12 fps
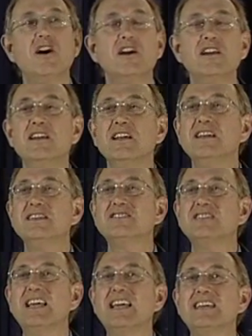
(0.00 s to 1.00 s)
on, it
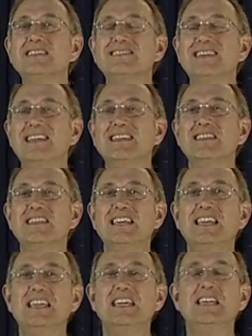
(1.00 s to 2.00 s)
says in
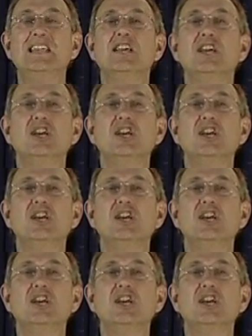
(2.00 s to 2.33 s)
the